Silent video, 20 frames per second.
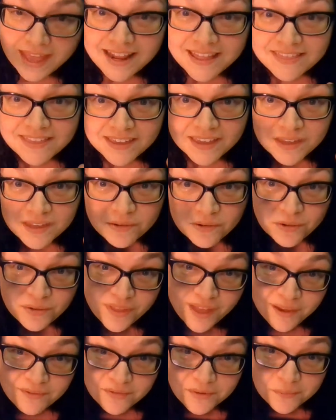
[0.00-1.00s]
I think you
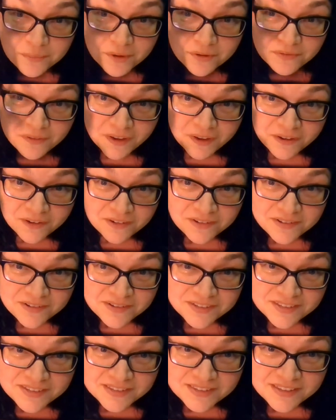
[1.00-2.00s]
know that from your
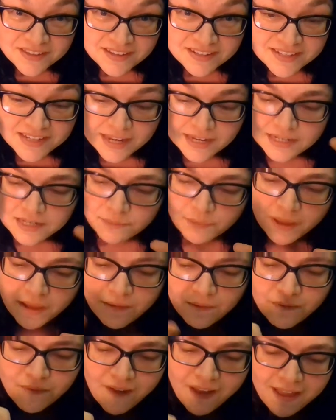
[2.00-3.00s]
fingers, 10 to
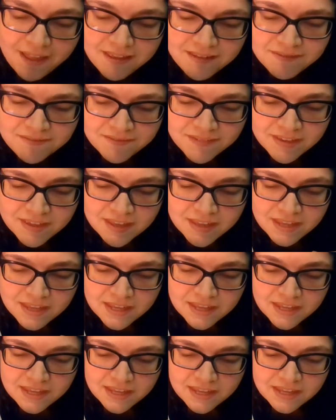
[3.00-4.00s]
the 5
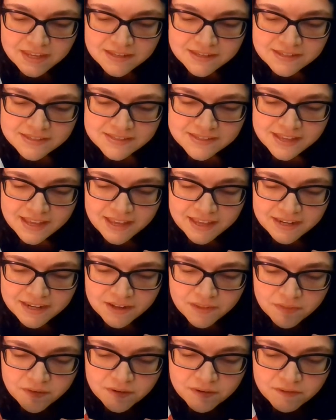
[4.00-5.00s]
is
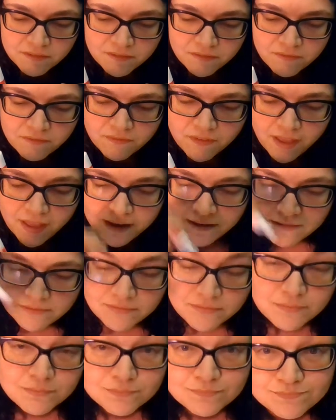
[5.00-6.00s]
another
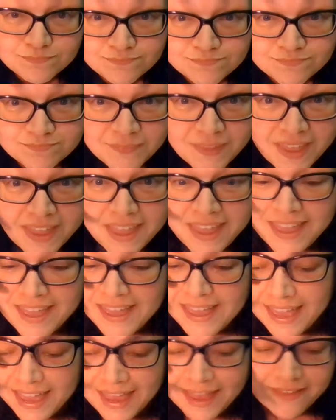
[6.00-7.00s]
5.
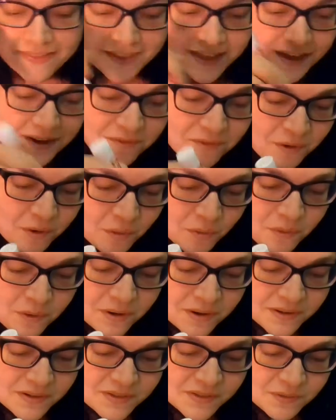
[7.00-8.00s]
And then of
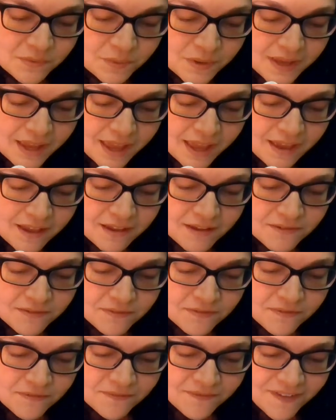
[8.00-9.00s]
course we
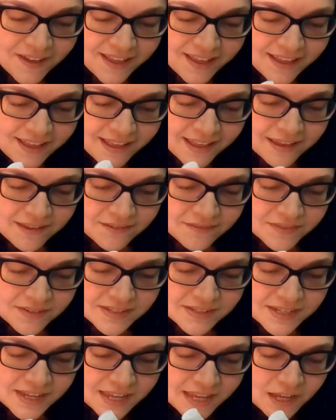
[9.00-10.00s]
have 5
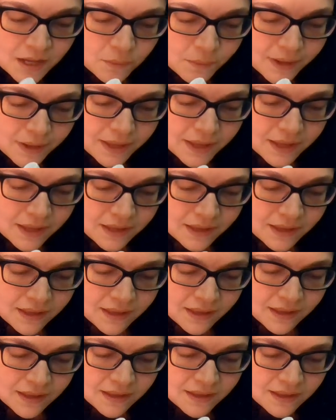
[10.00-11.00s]
take away
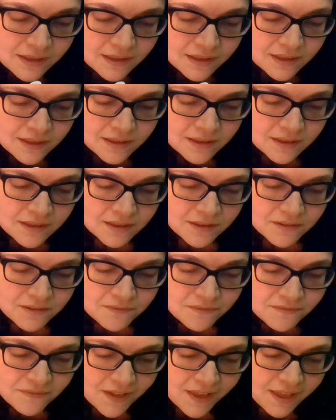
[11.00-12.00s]

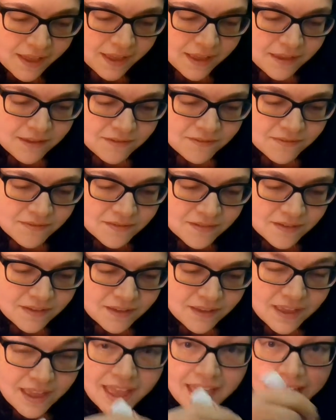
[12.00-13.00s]
5
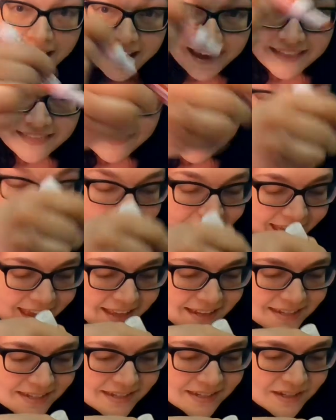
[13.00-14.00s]
and
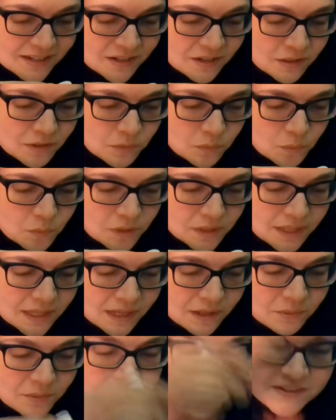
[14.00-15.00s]
that will
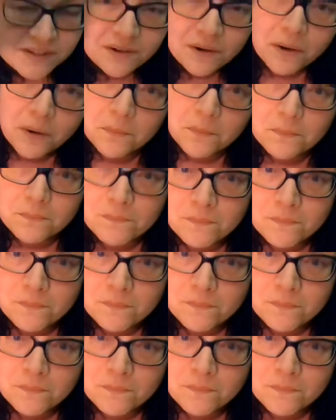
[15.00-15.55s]
equal 0.